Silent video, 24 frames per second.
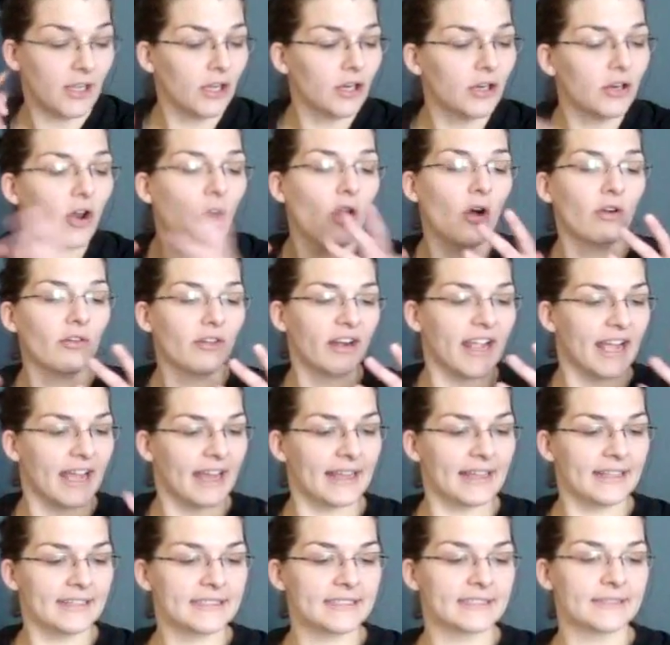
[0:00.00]

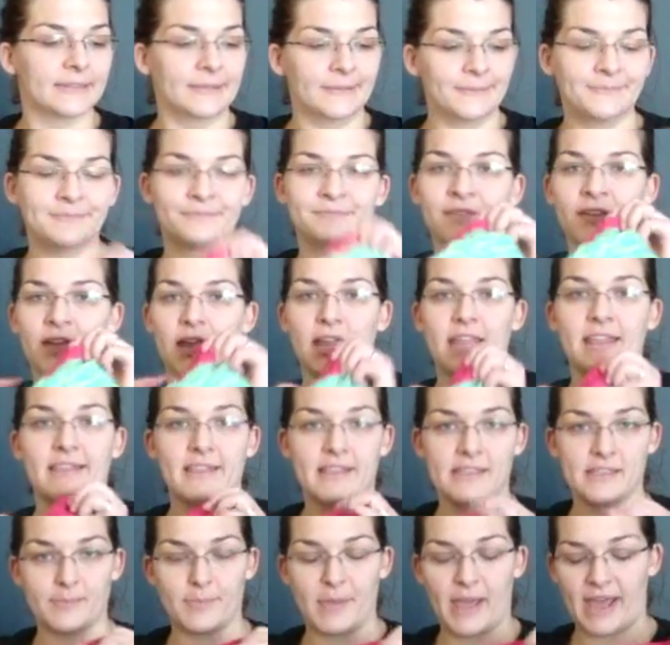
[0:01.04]
Glorious! In
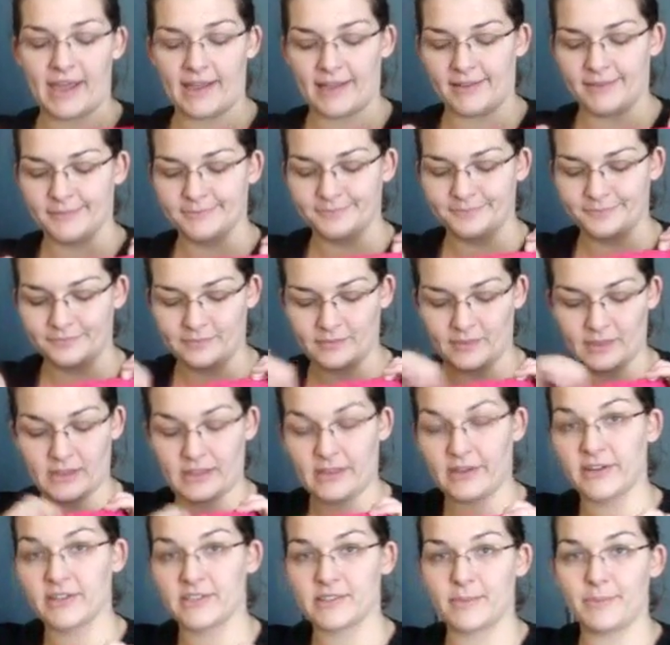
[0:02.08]
this bag,
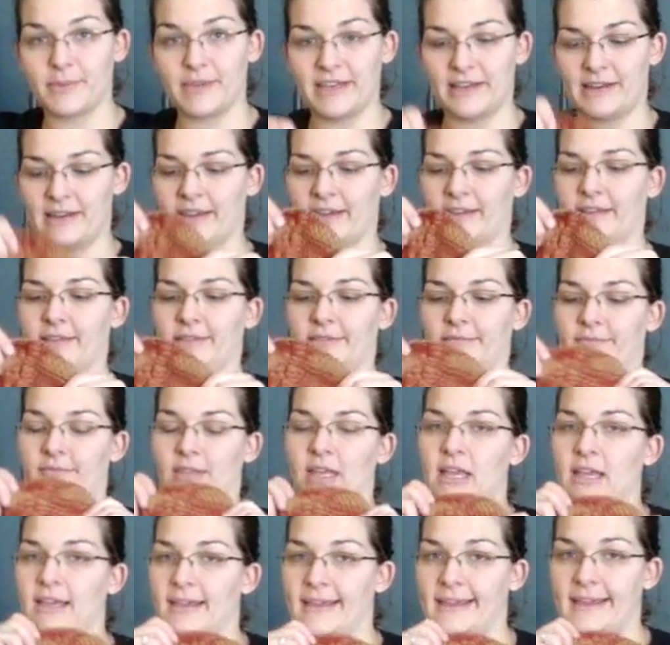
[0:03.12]
there is a beatnik
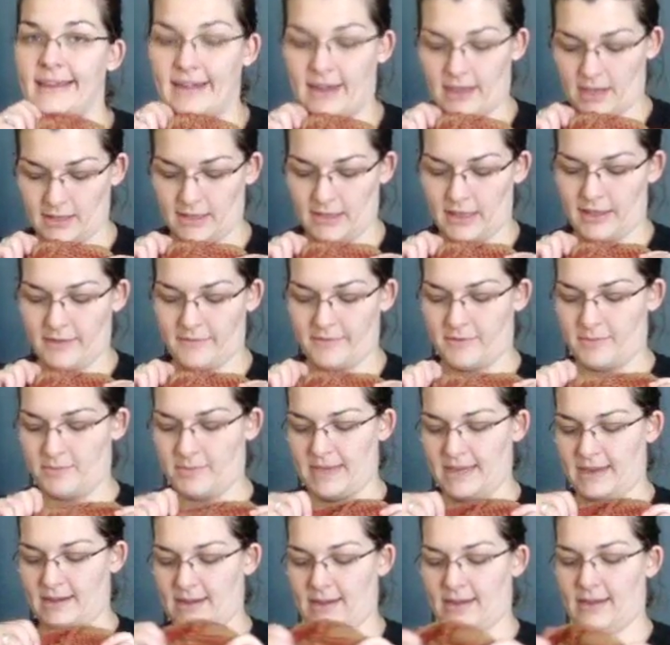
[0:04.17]
an unloved
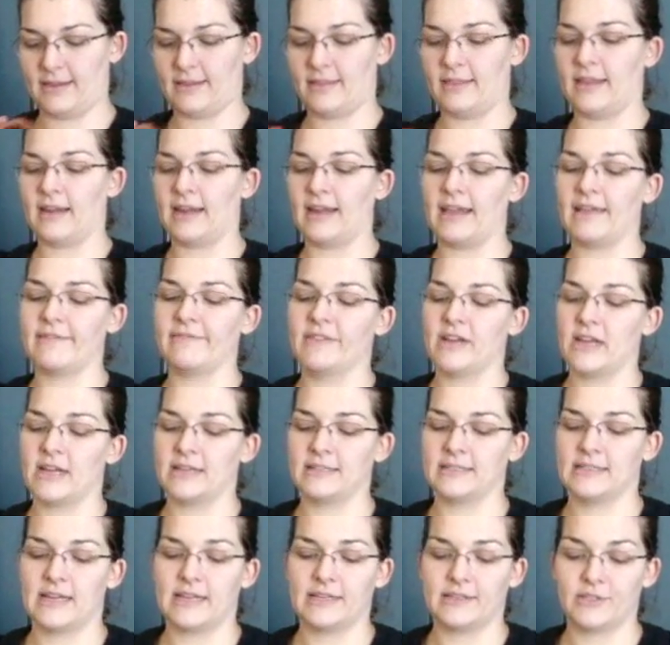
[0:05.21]
beatnik that I have
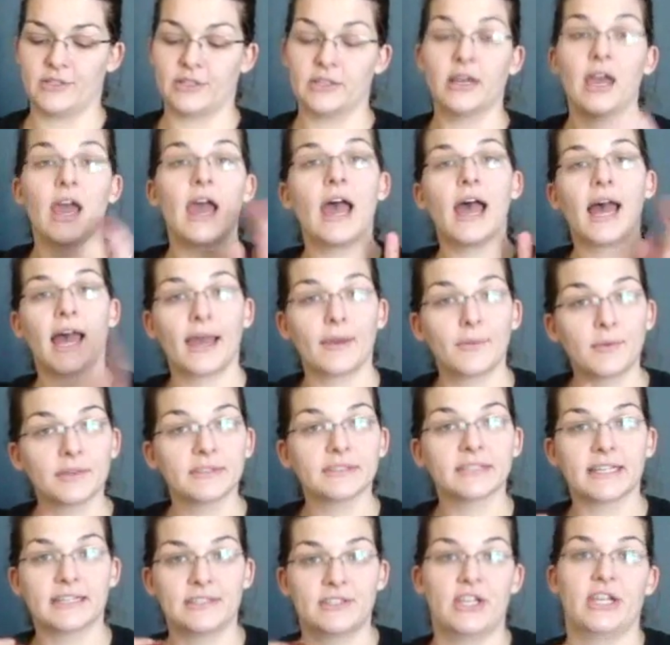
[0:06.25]
not touched. I will
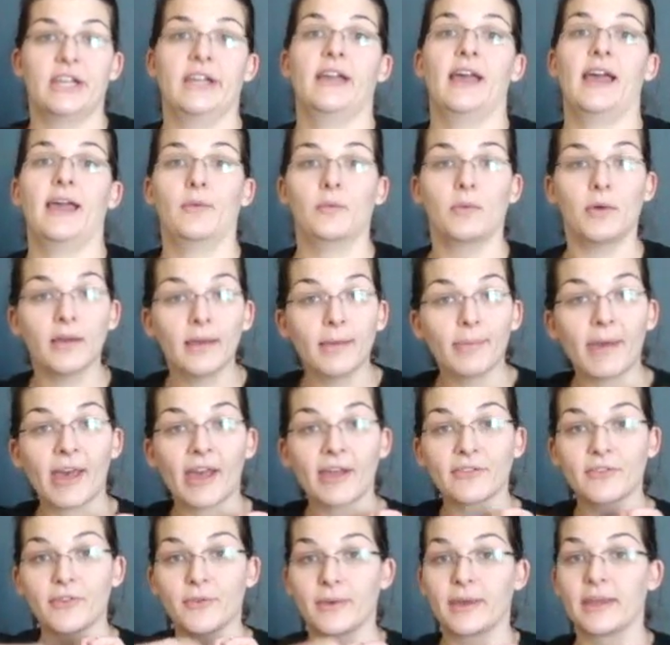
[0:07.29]
touch it. I will get
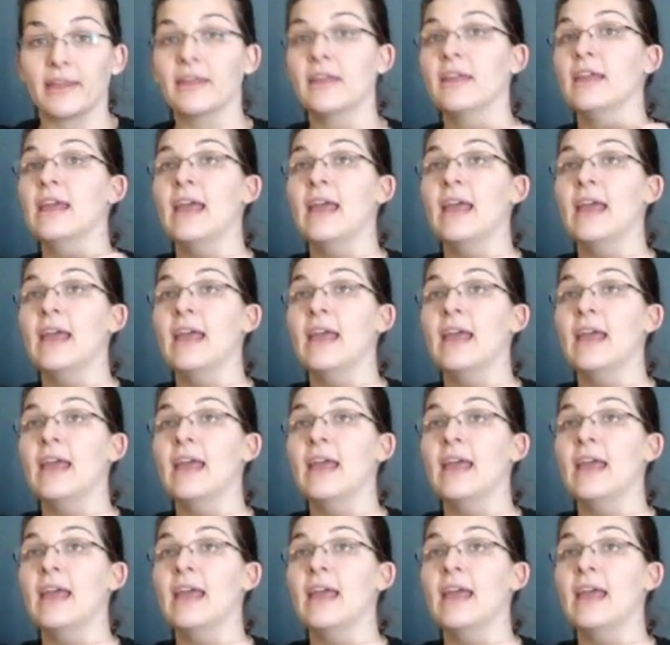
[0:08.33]
back to it.